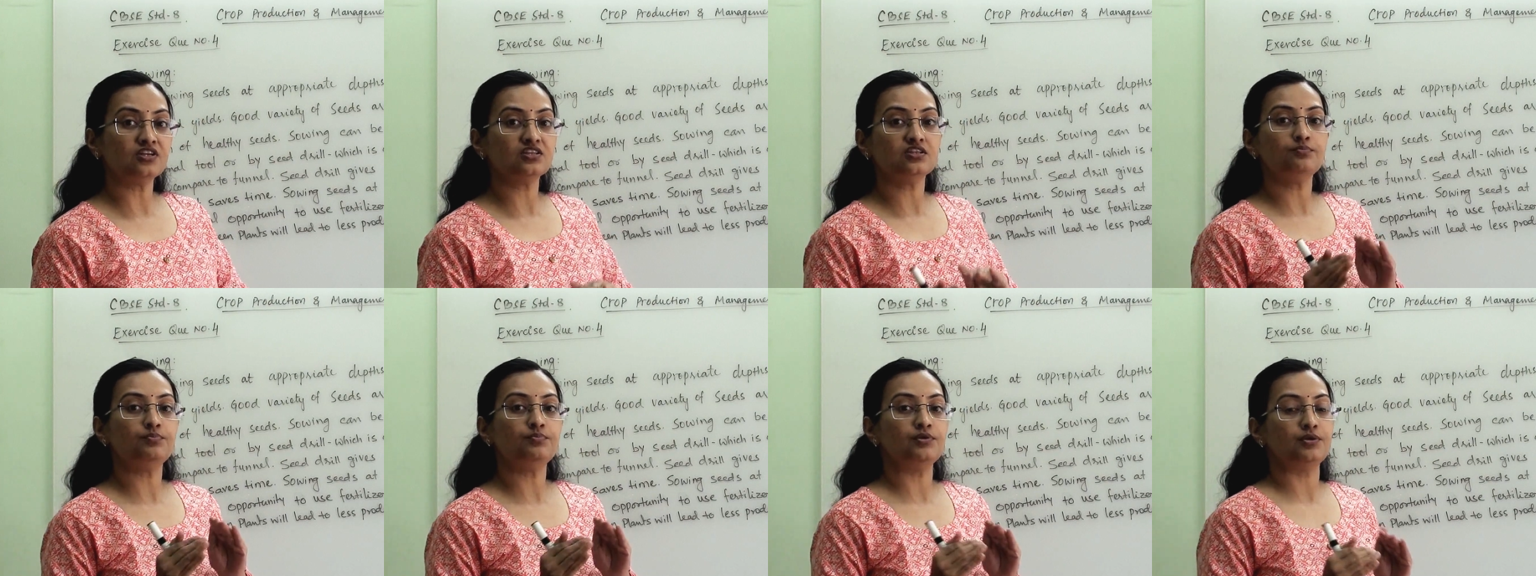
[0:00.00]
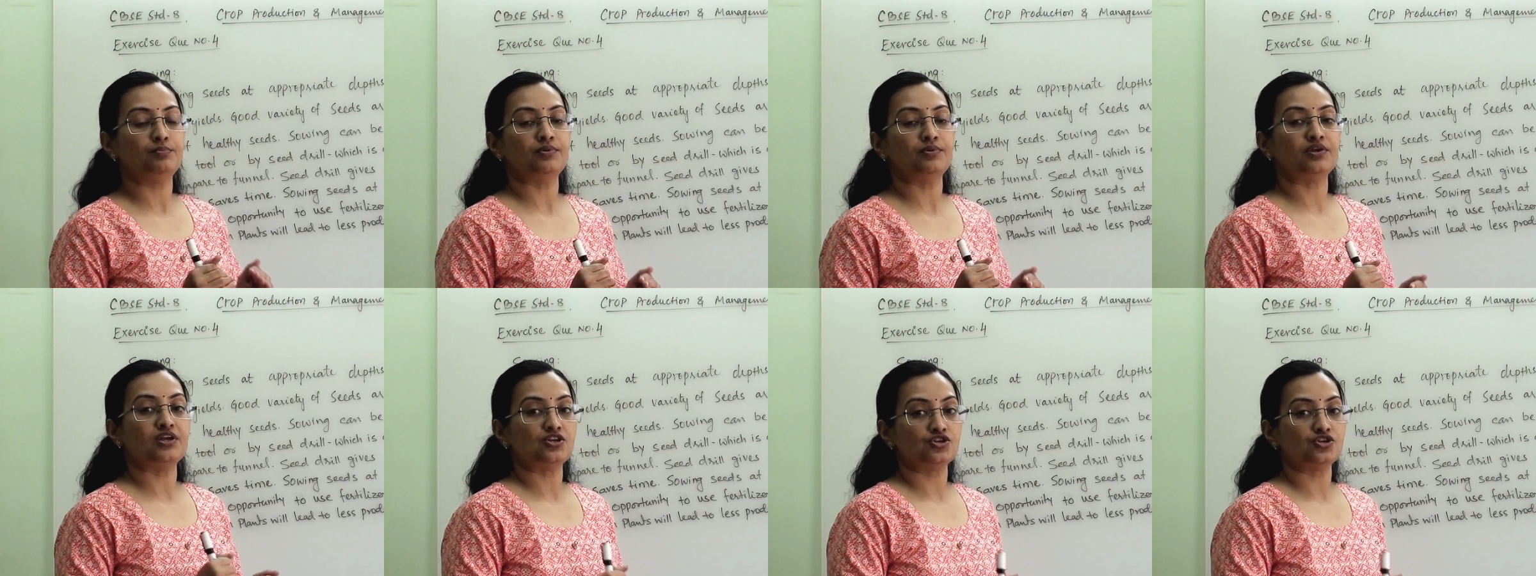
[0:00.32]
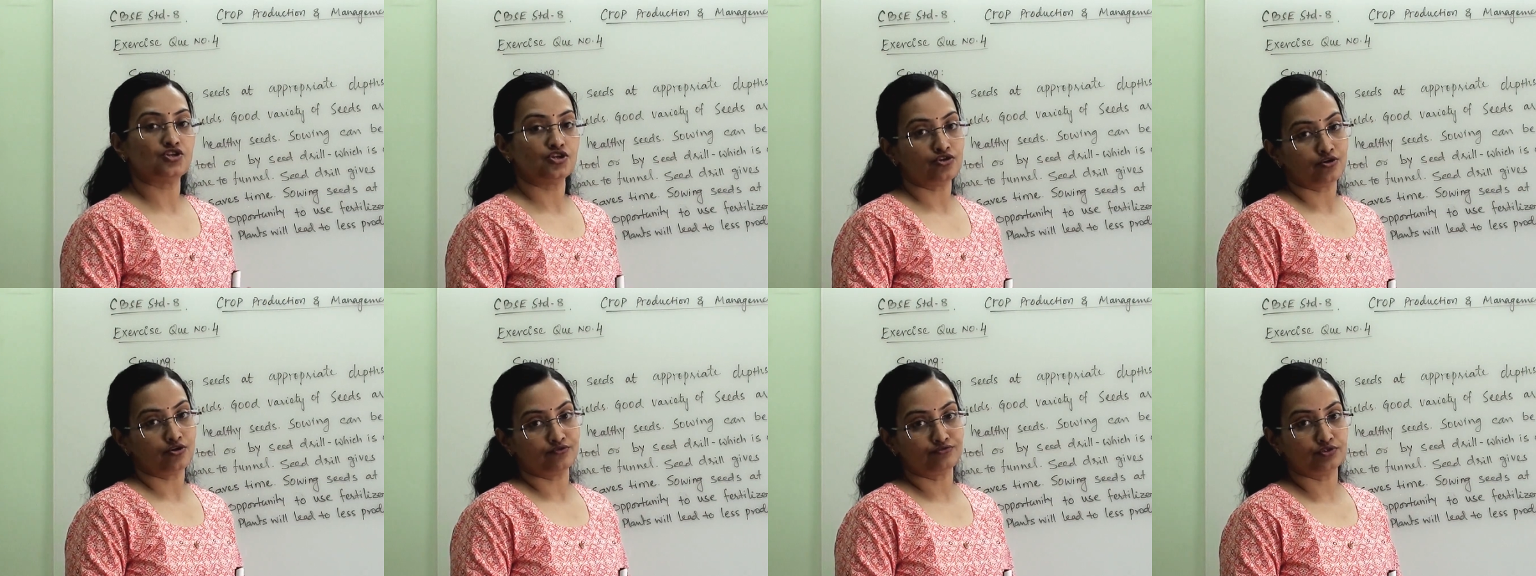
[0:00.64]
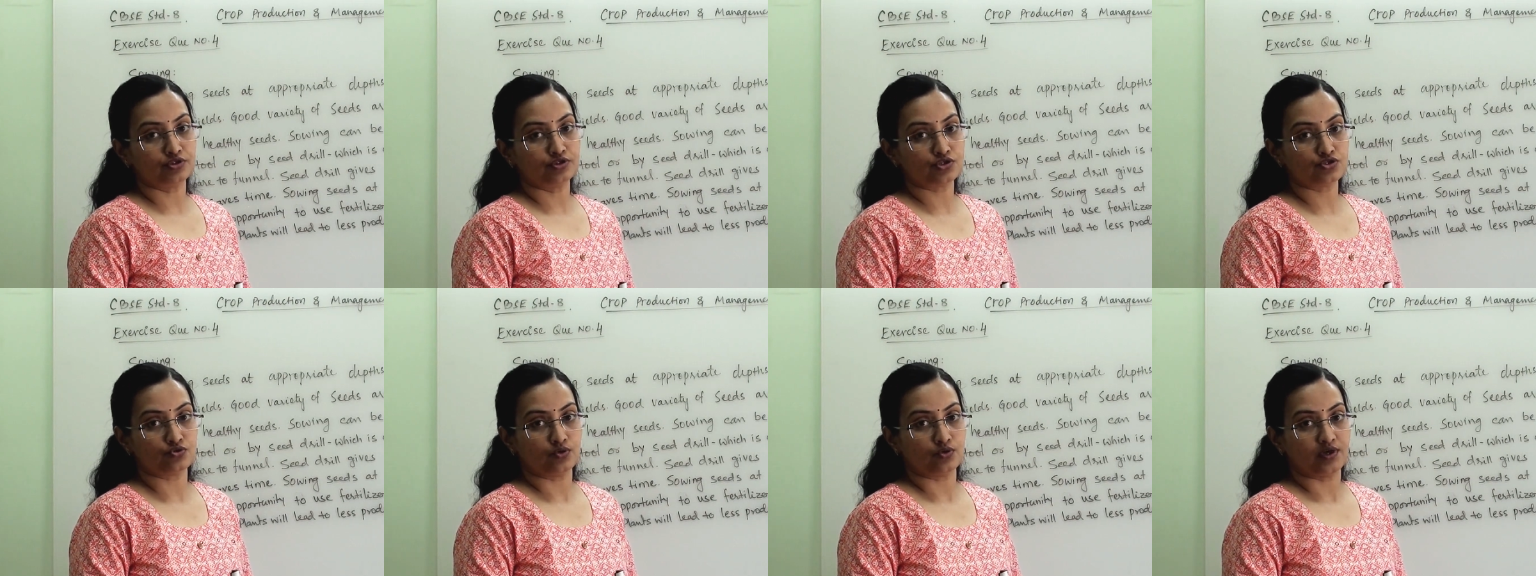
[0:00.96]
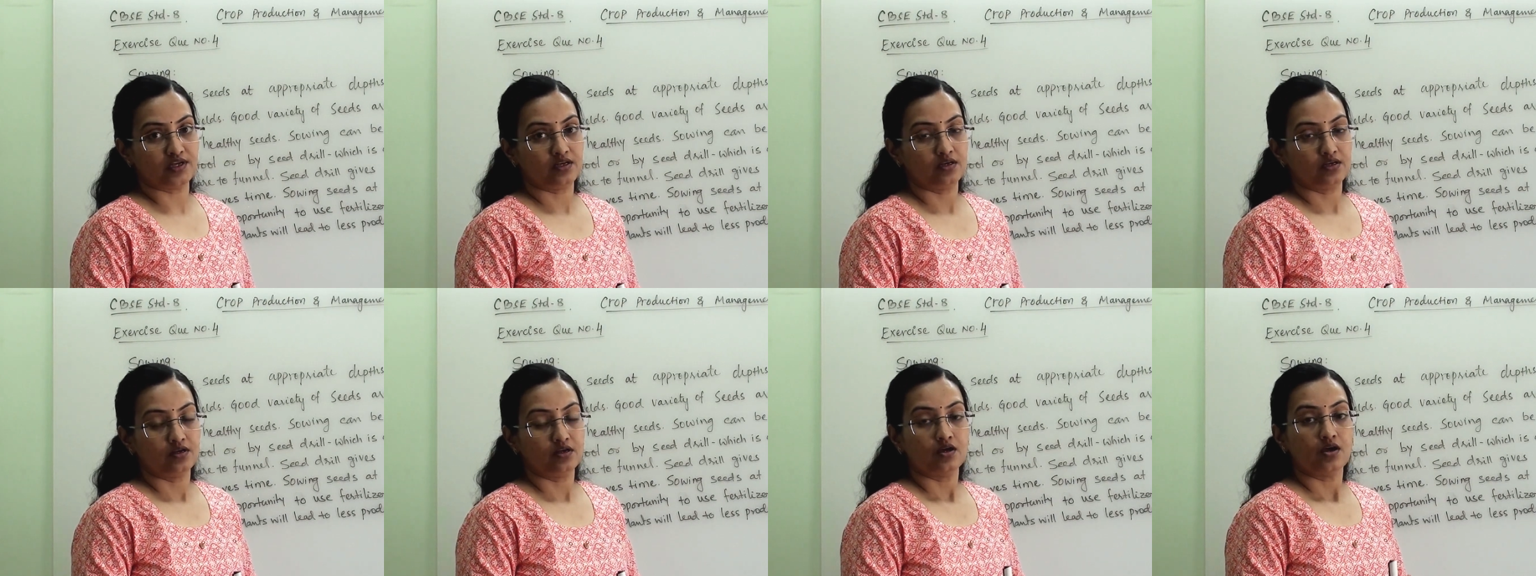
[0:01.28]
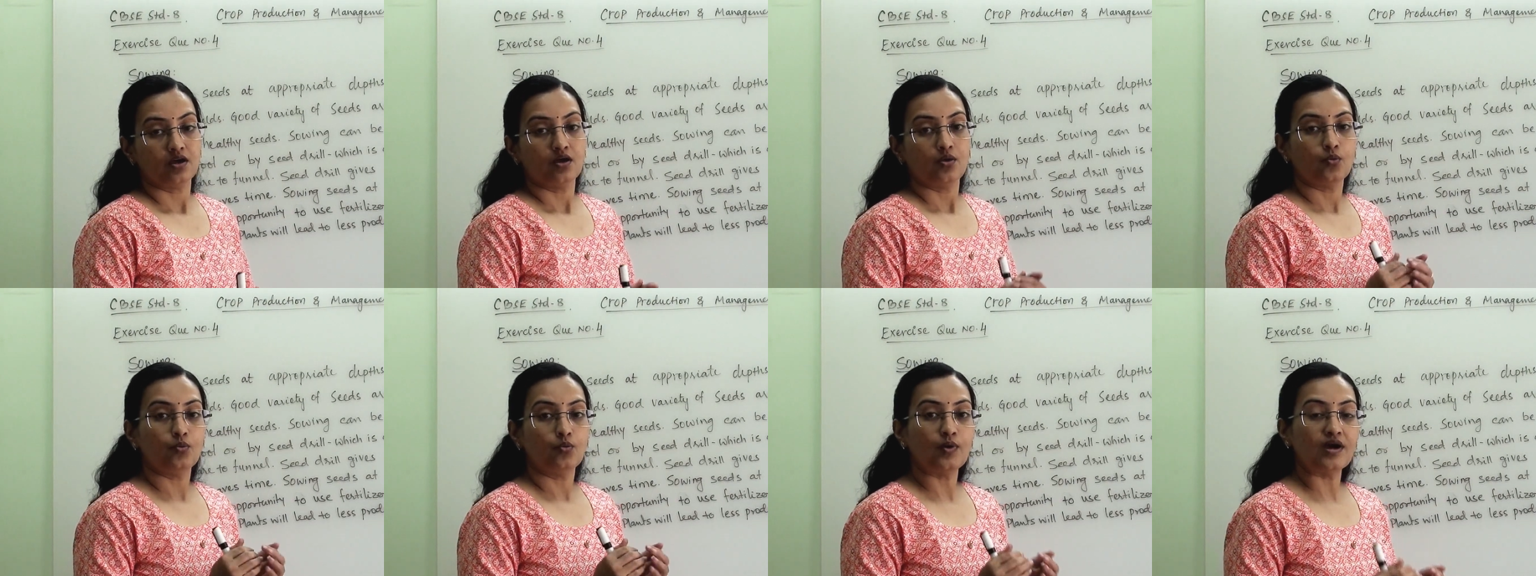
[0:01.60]
the preparation of the soil.
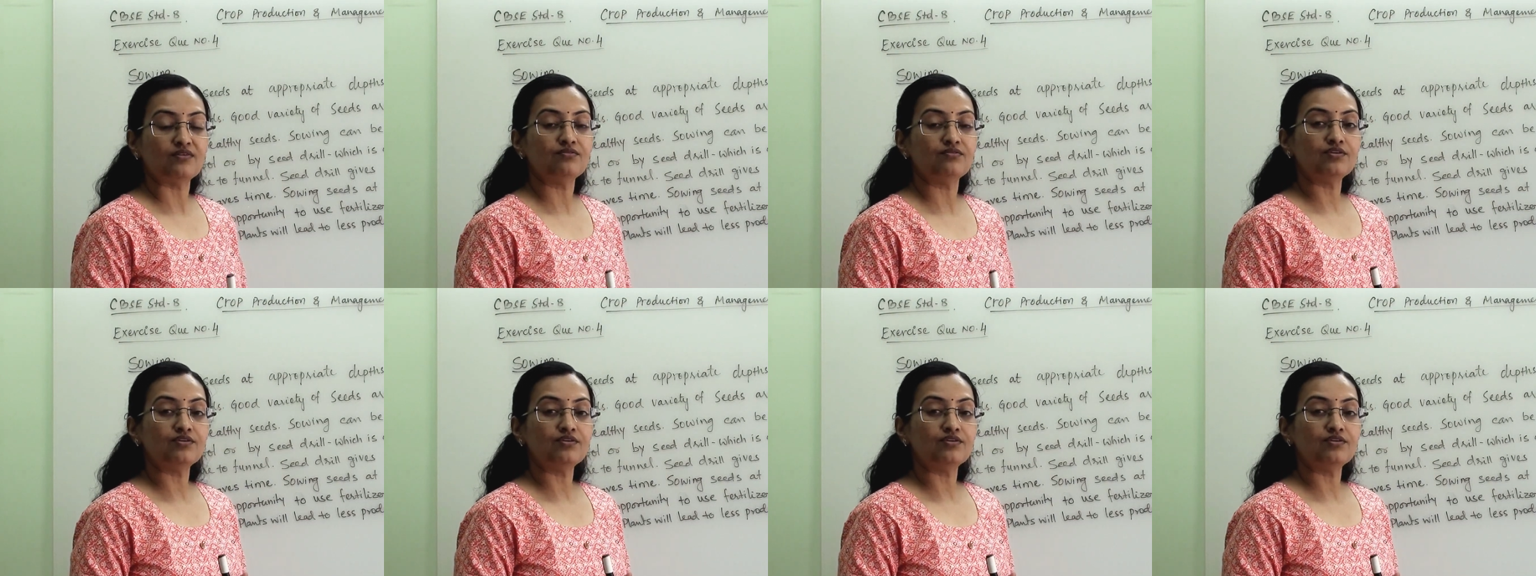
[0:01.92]
Why